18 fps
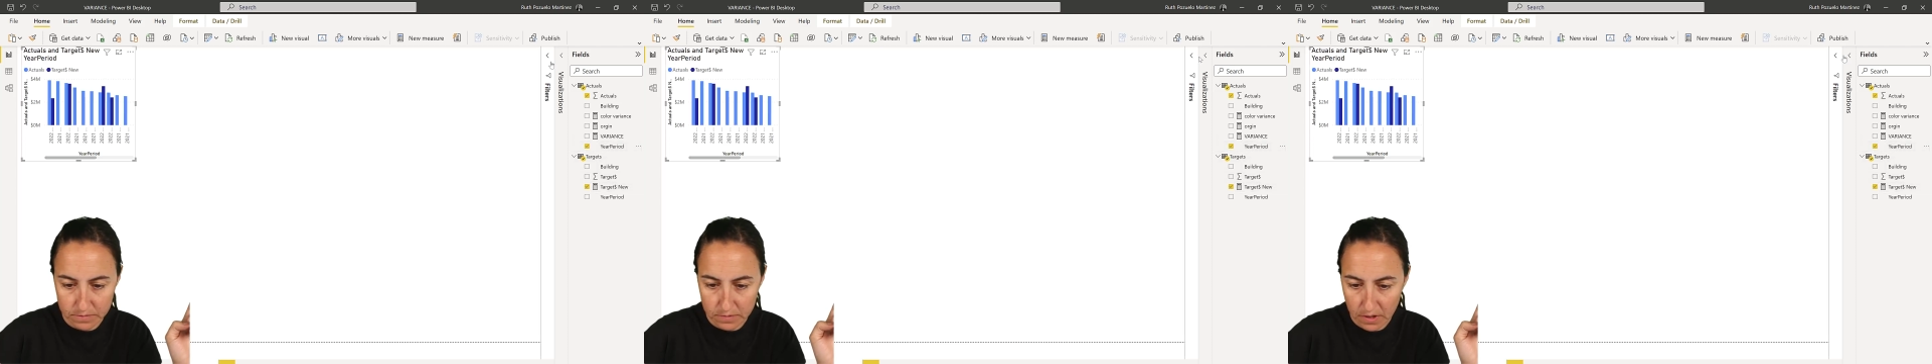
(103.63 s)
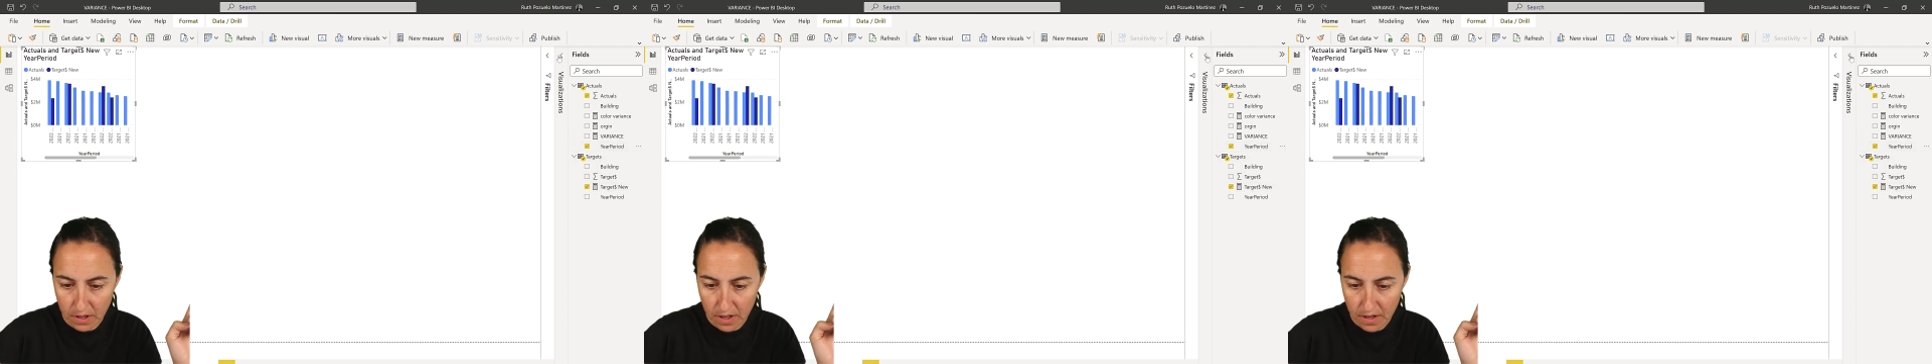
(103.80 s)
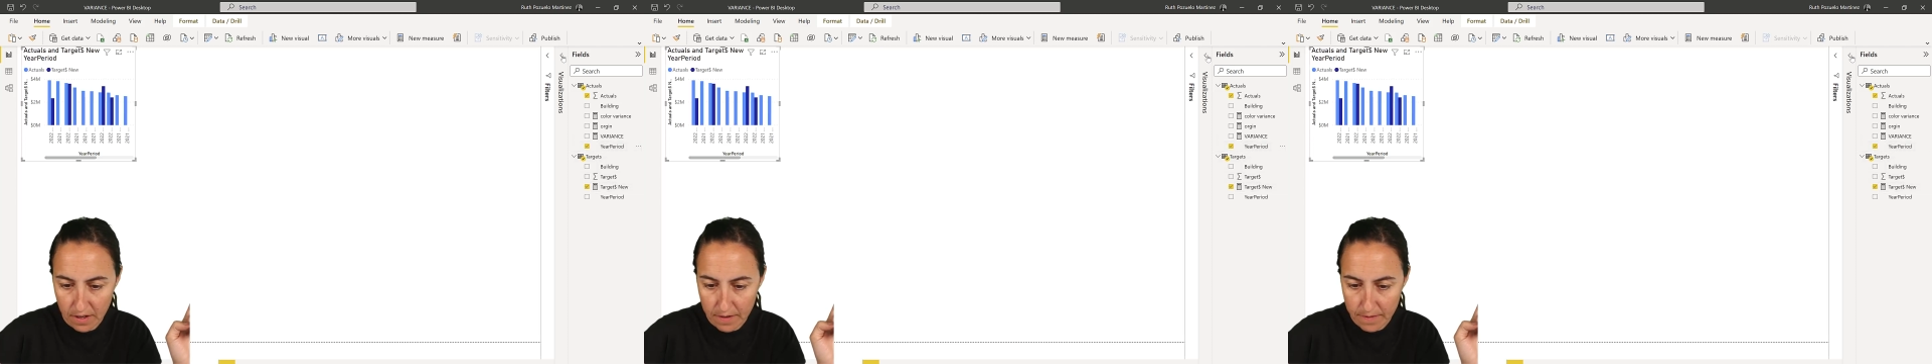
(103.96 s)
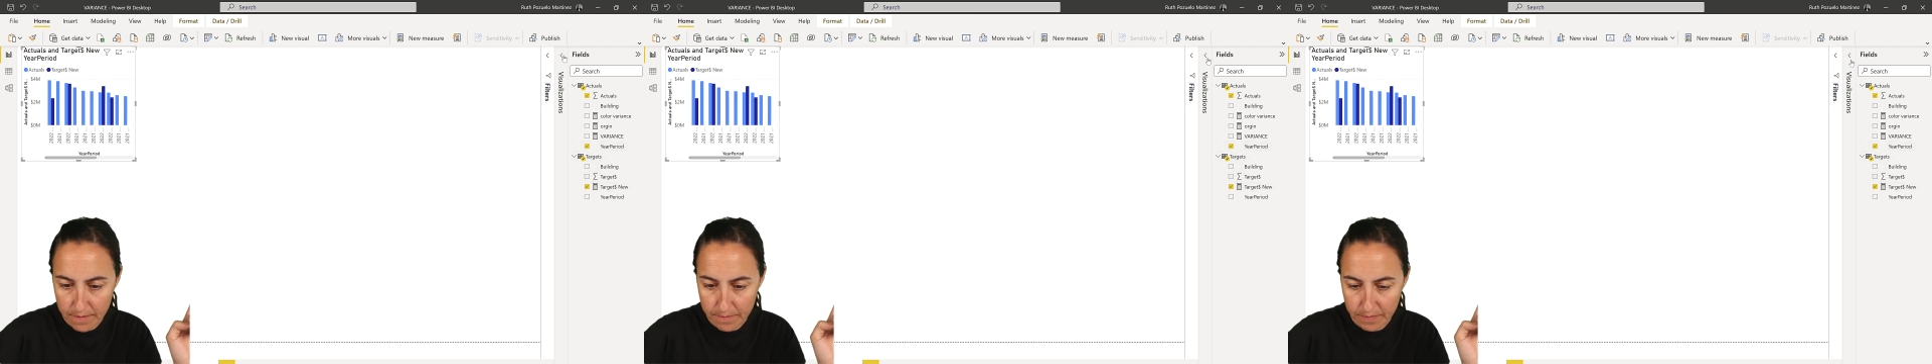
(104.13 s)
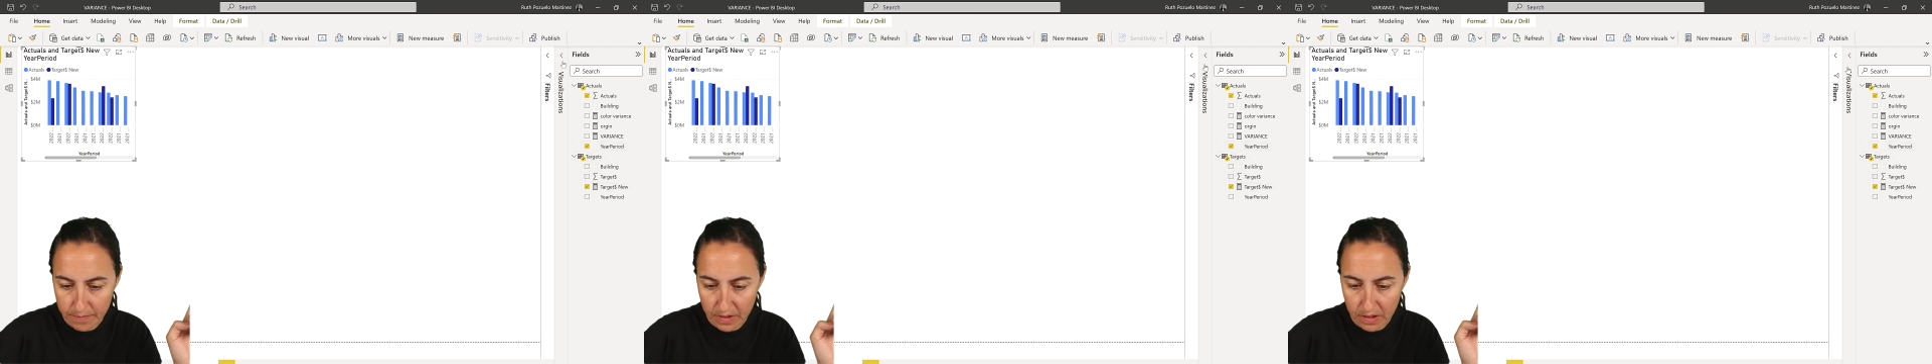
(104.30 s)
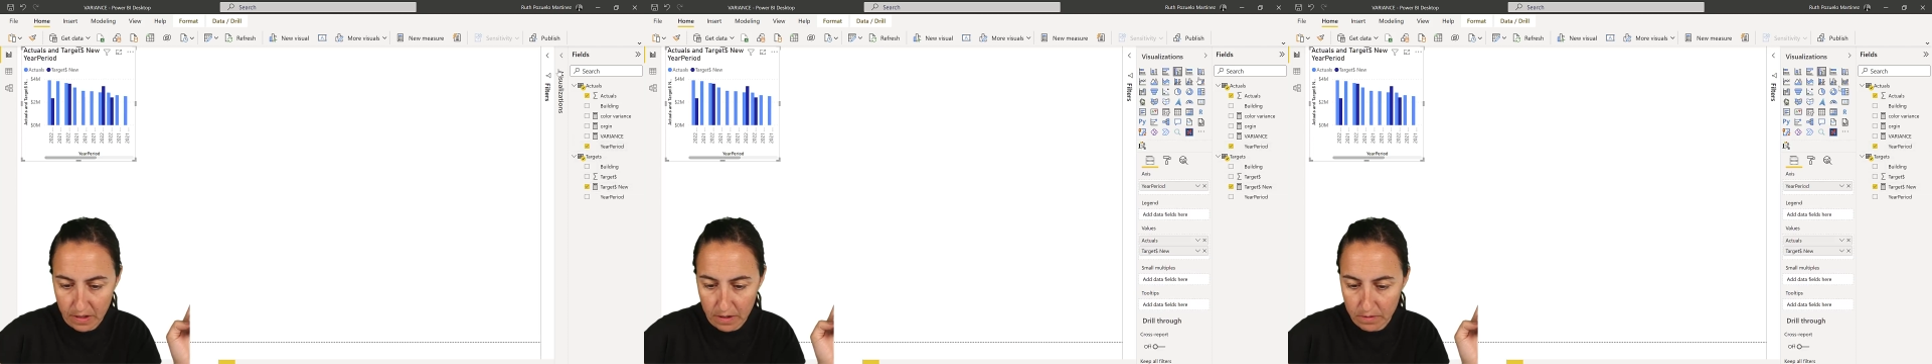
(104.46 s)
Okay,
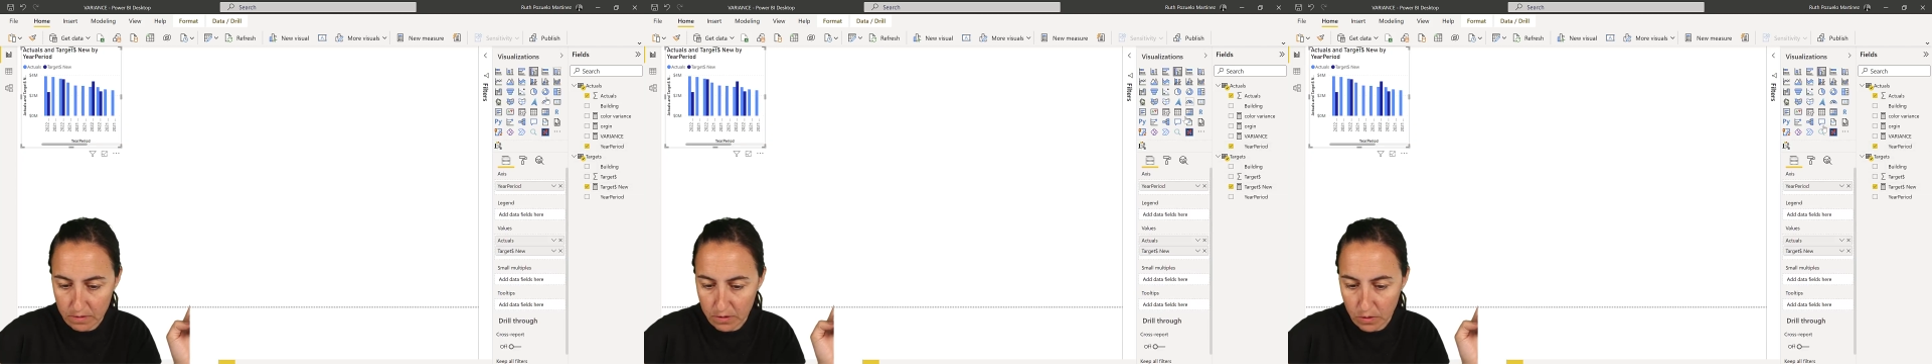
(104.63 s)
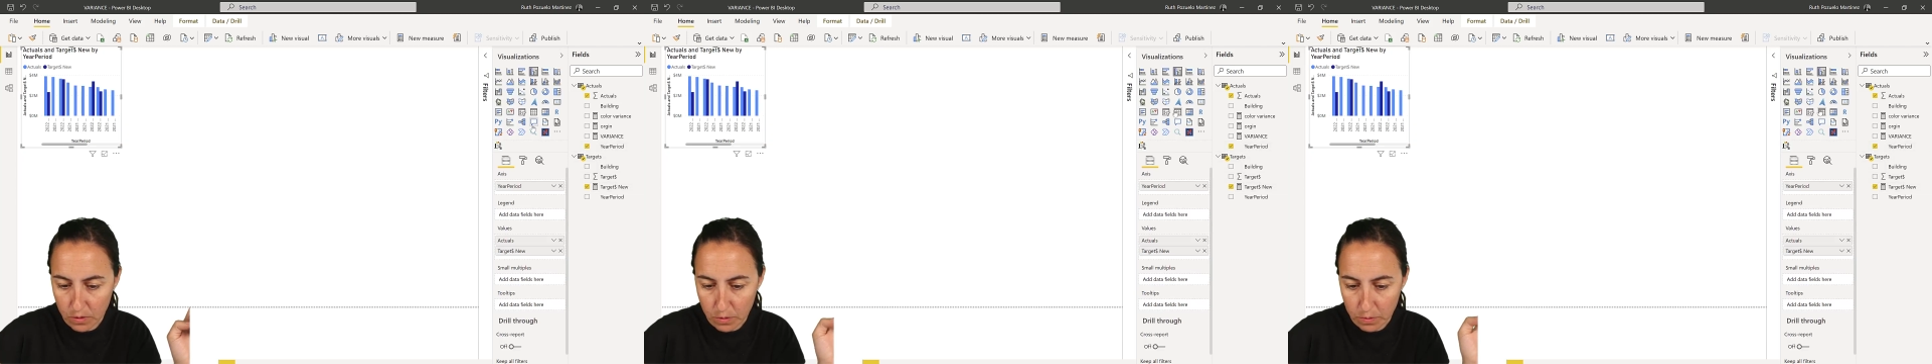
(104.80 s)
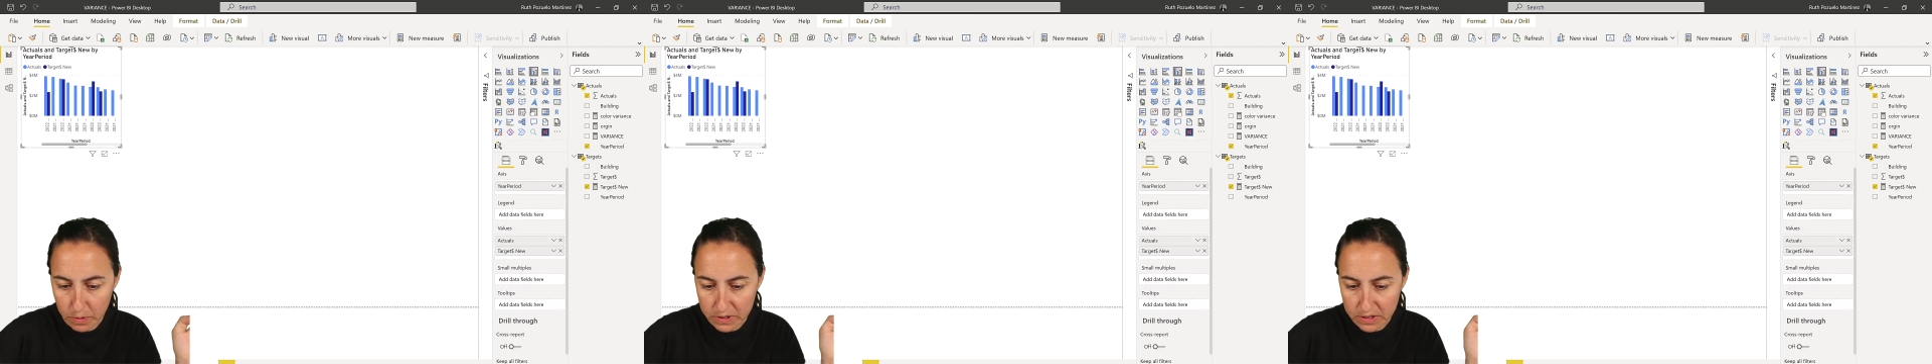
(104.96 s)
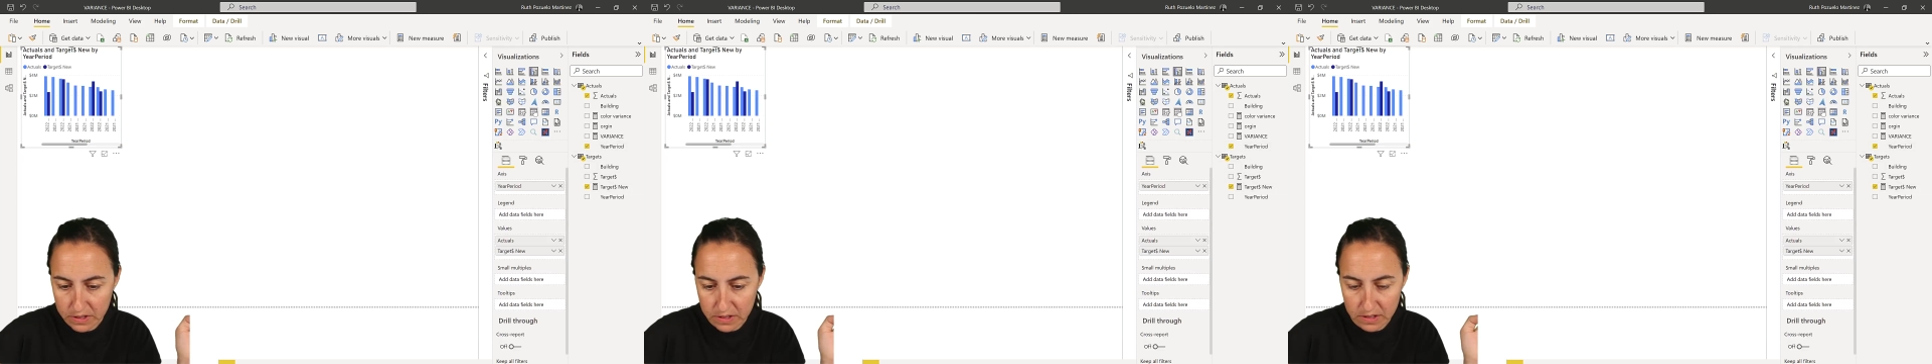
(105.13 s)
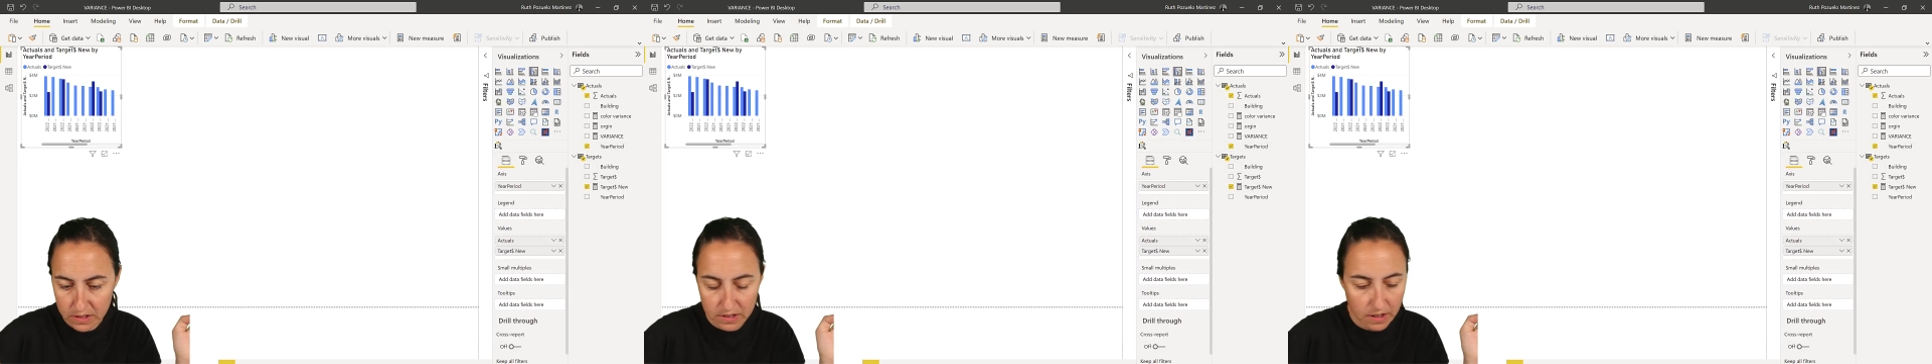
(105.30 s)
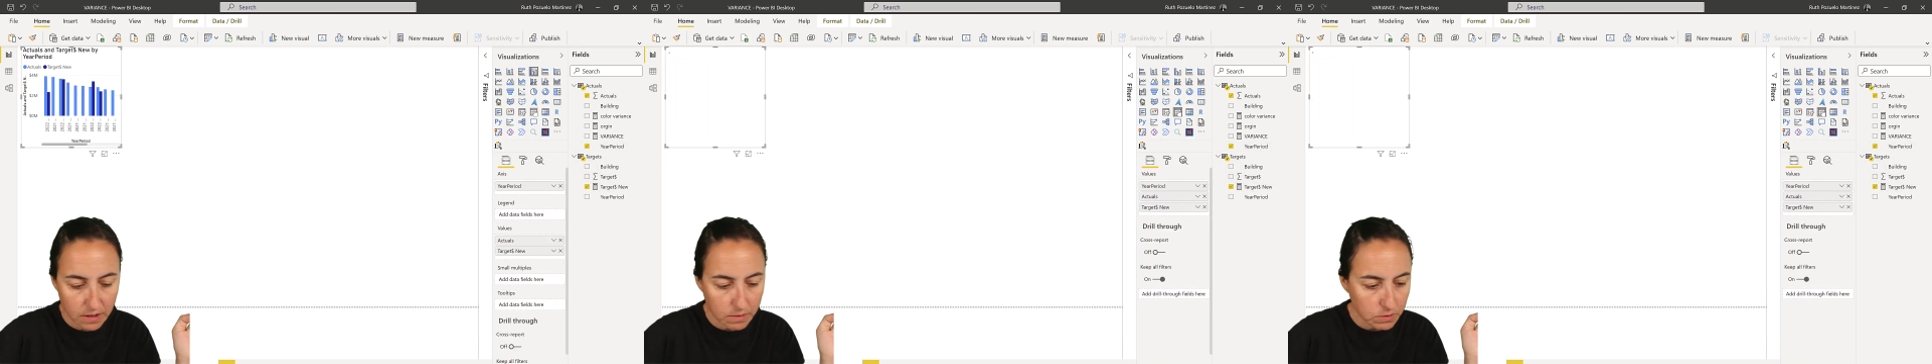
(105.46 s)
and always as
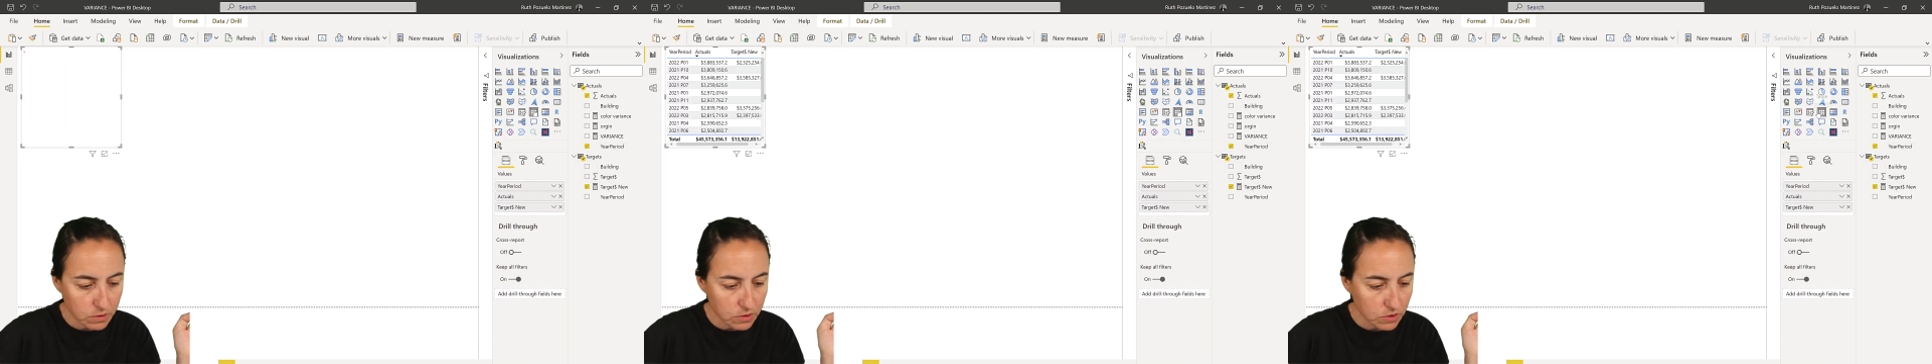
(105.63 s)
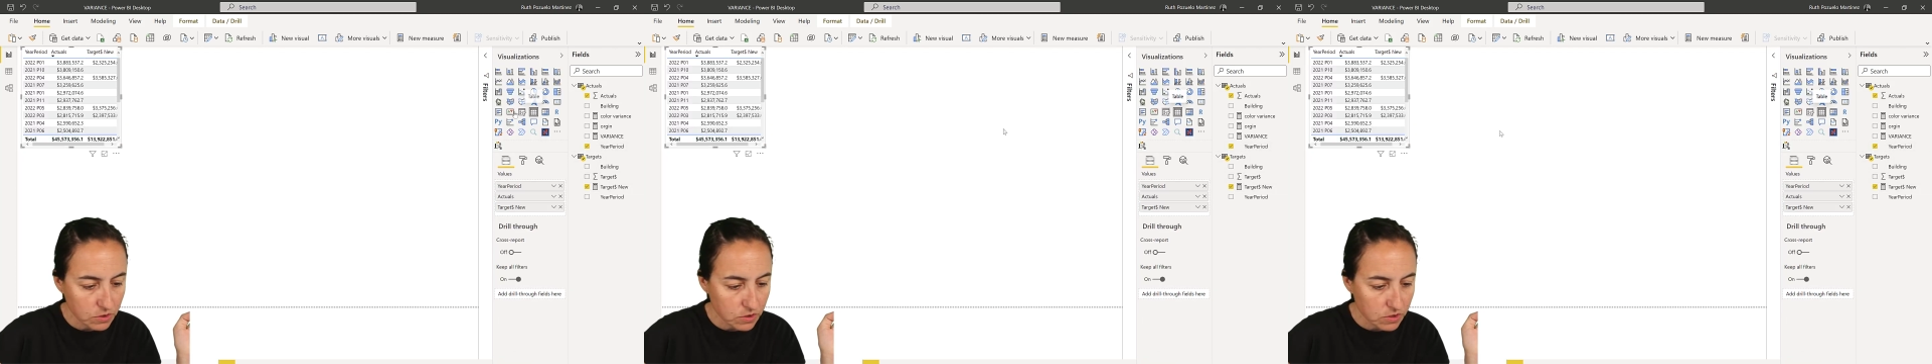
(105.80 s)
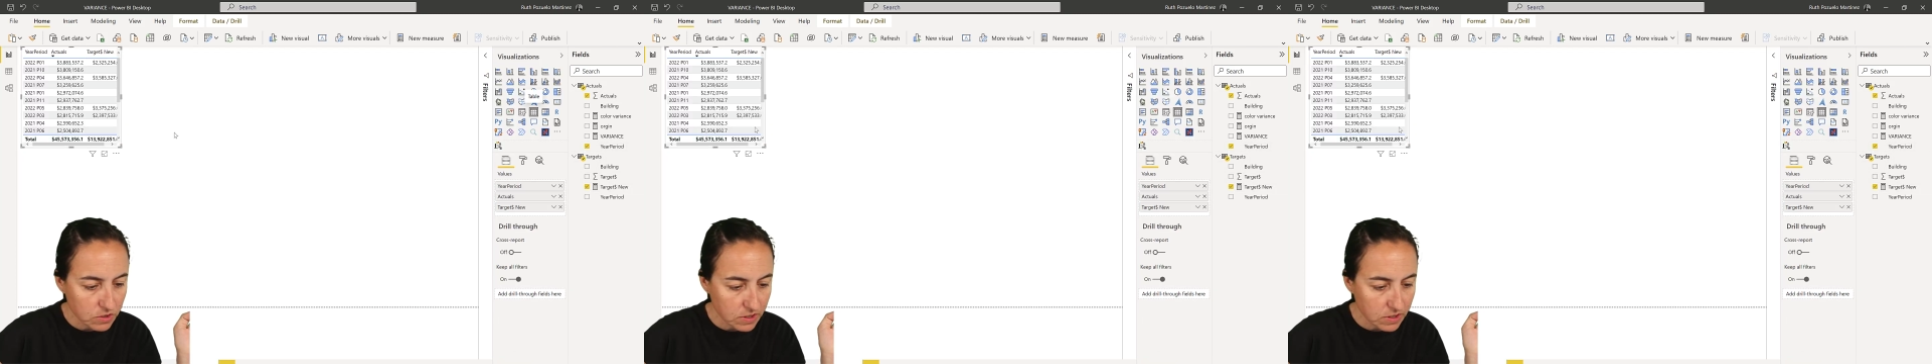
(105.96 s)
a table to